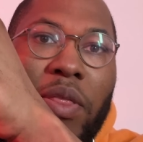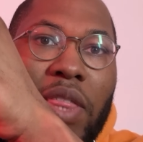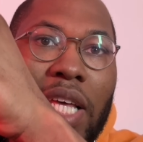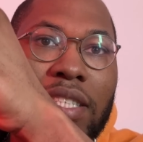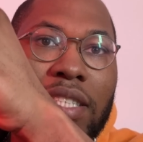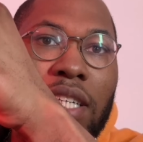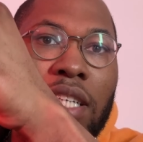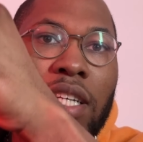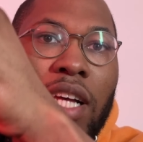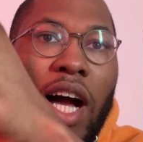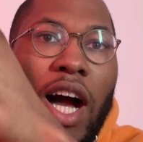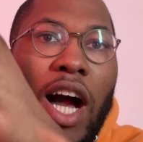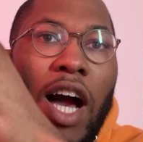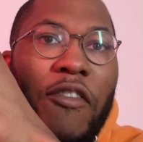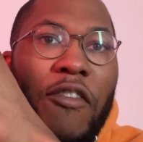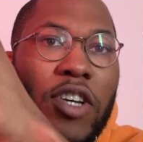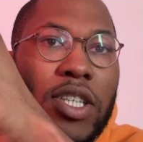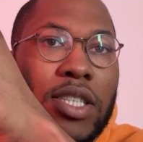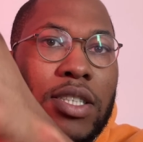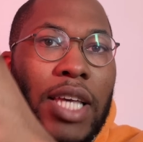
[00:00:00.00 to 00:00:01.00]
there's an
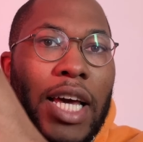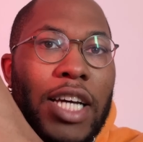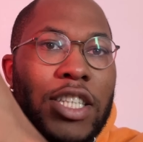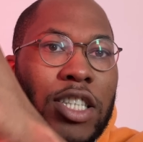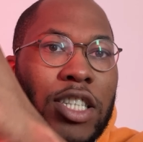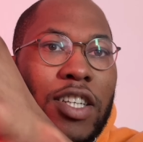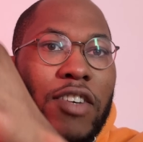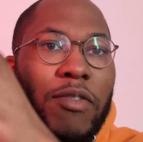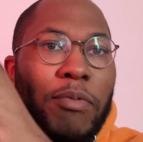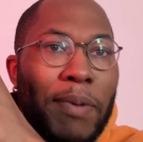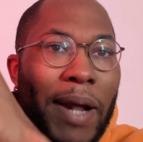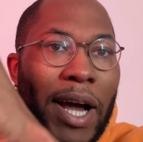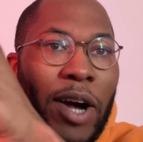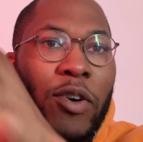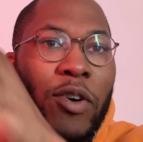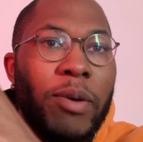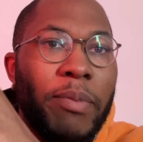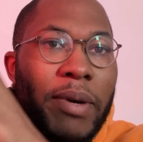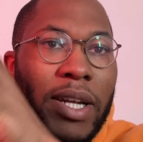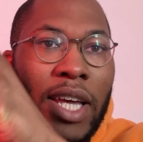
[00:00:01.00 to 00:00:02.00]
other section of black
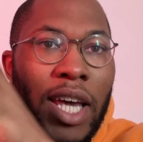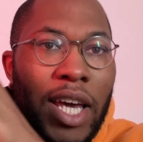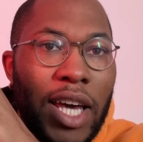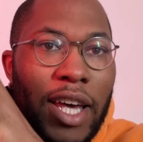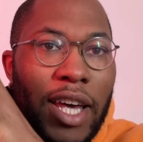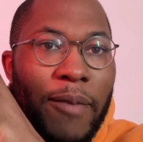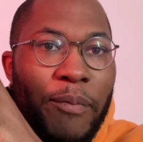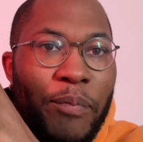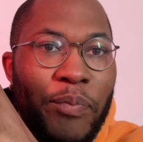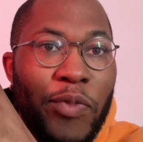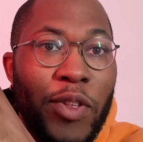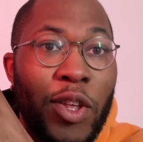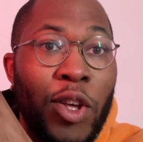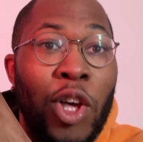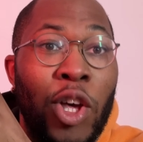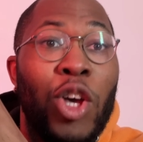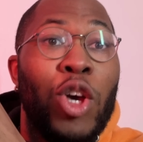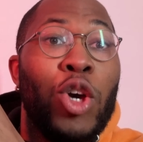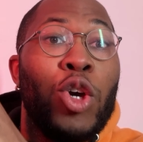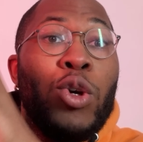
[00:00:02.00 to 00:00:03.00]
women here
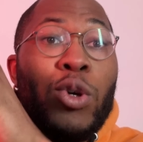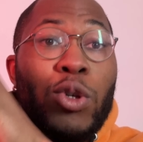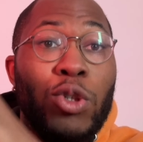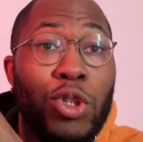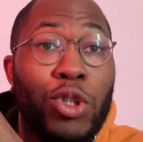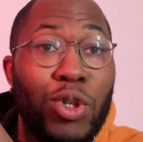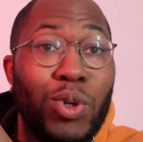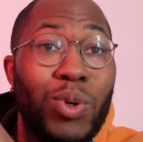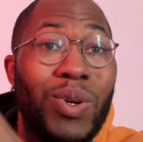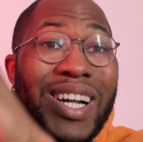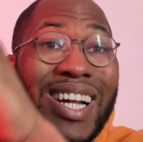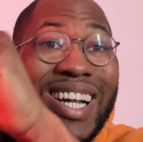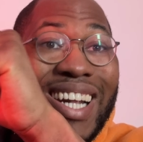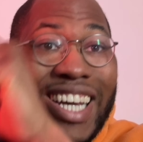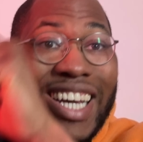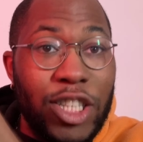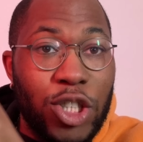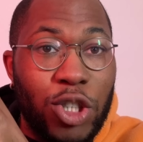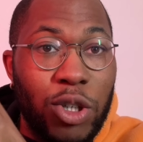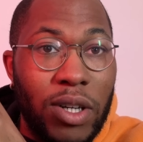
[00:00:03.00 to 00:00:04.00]
who do
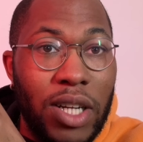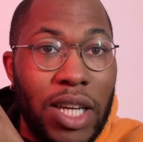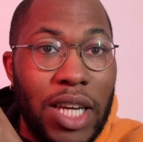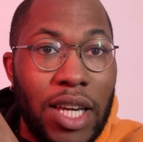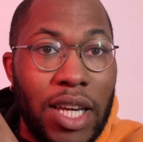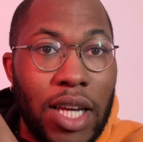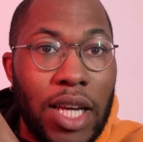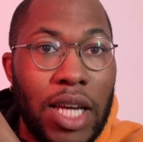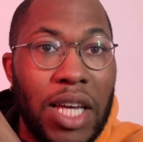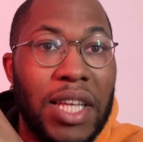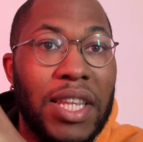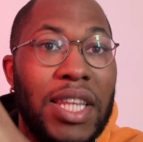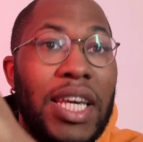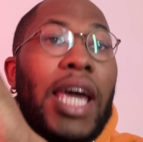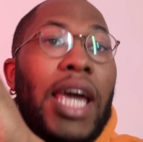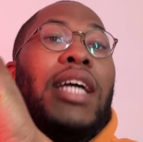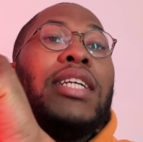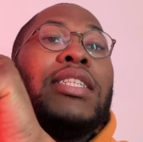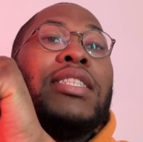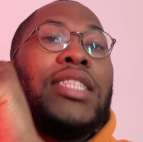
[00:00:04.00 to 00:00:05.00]
literally the
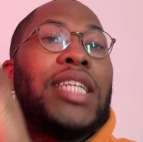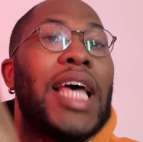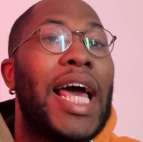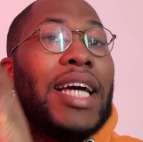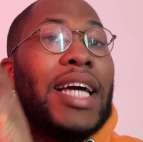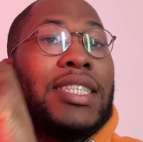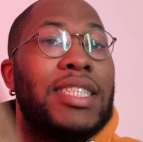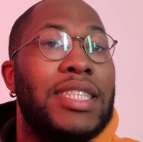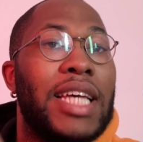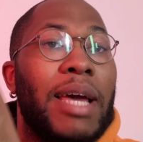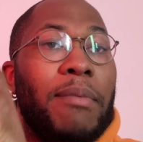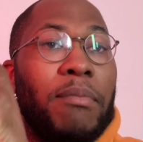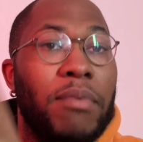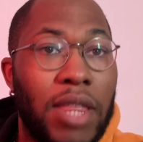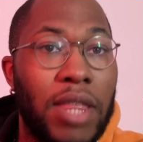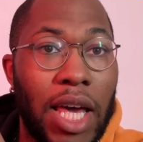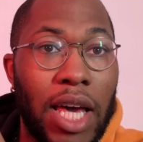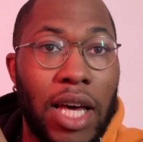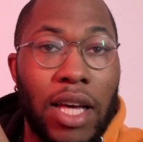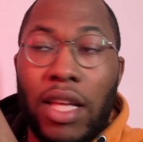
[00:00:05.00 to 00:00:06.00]
exact same
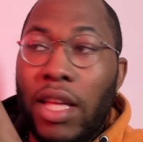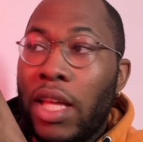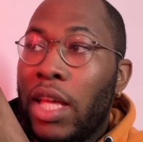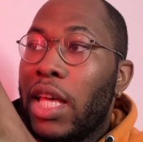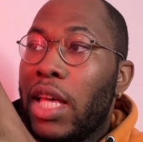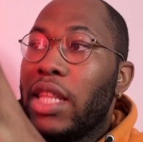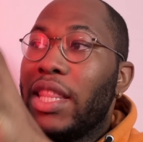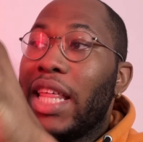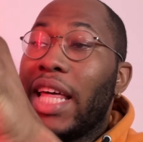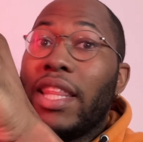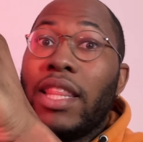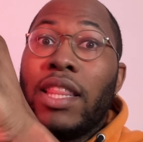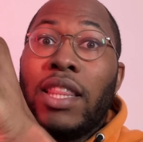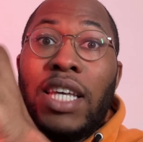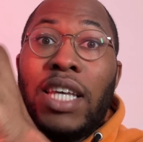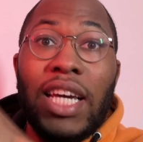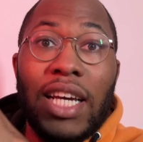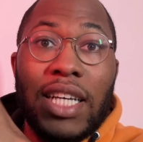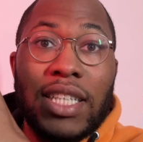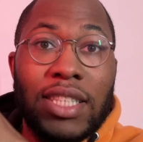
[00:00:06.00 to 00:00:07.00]
thing that
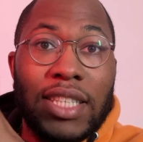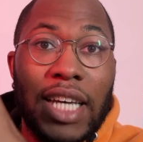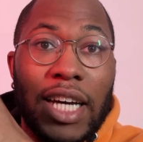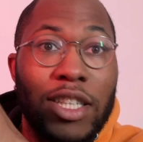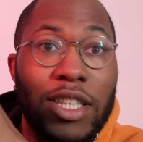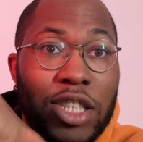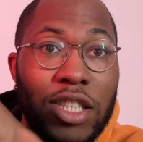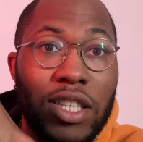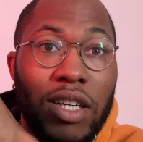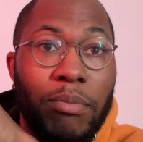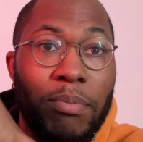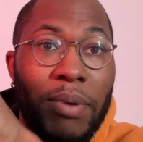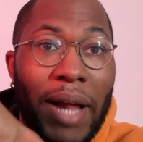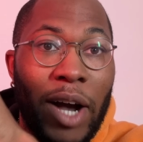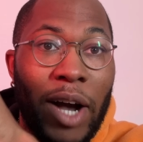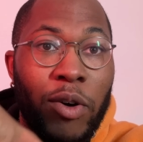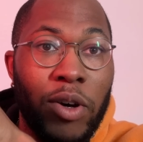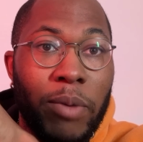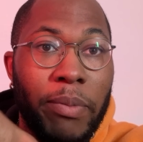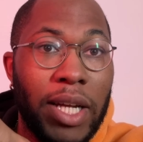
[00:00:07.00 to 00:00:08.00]
these section of
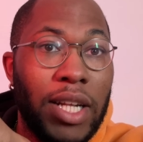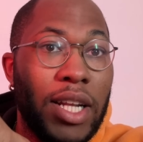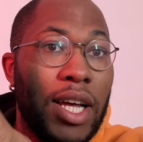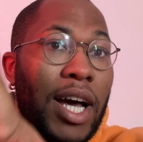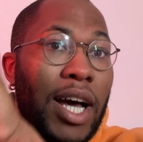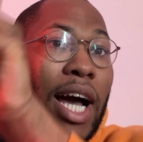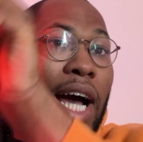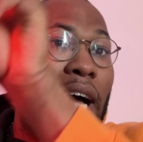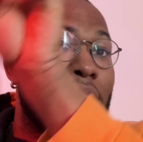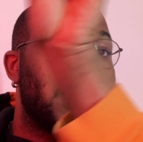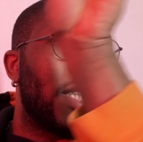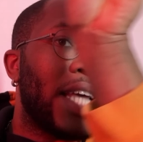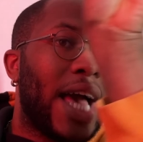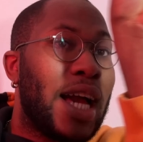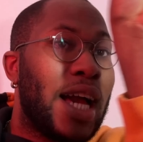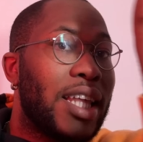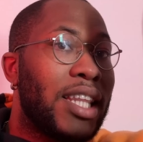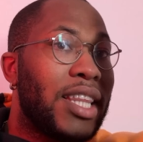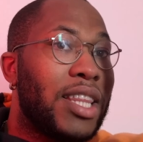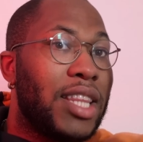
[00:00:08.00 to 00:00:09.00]
black women
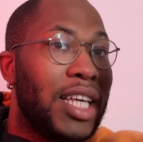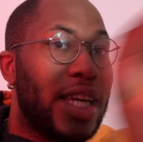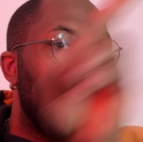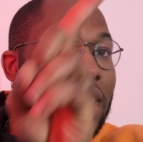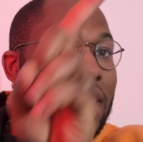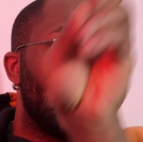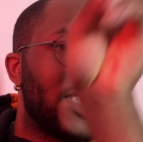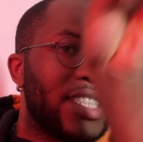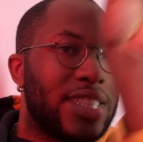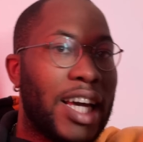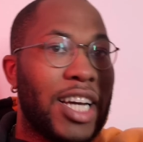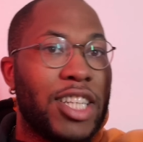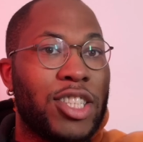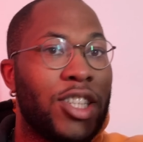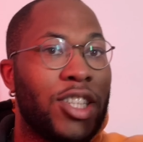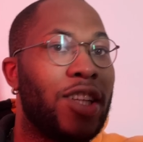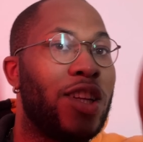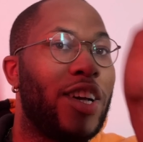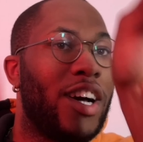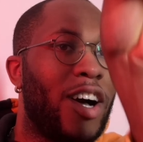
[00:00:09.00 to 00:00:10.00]
attack these
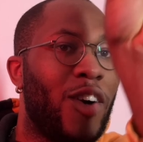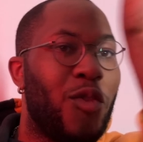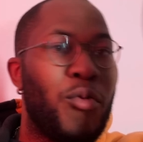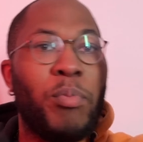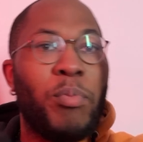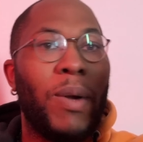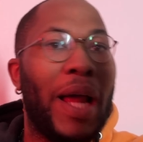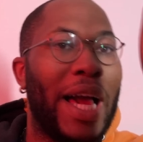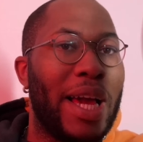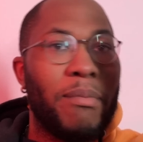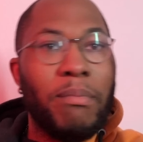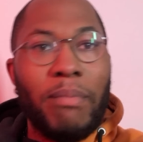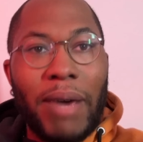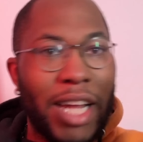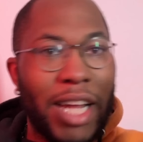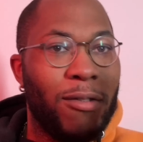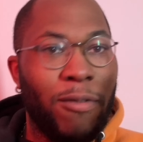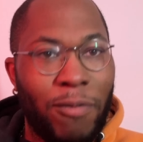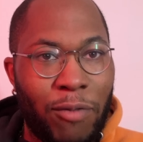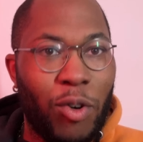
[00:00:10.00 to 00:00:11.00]
section of black
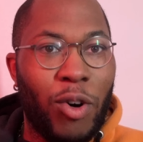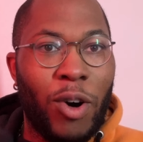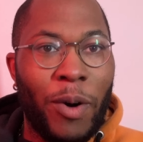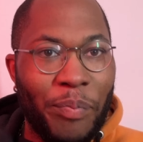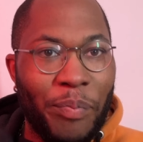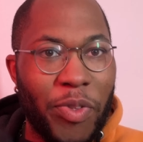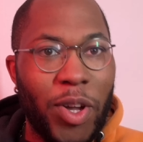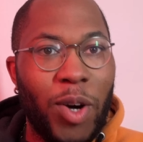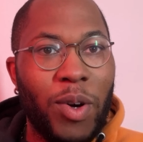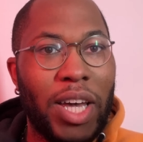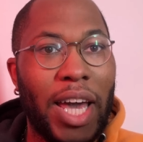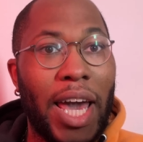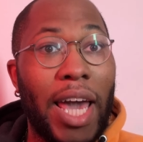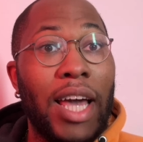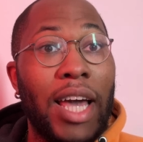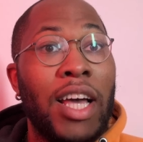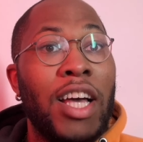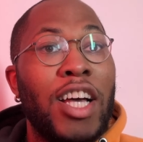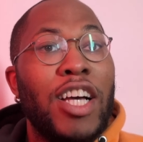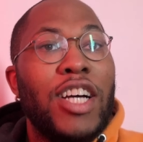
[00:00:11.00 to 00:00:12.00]
men for, okay?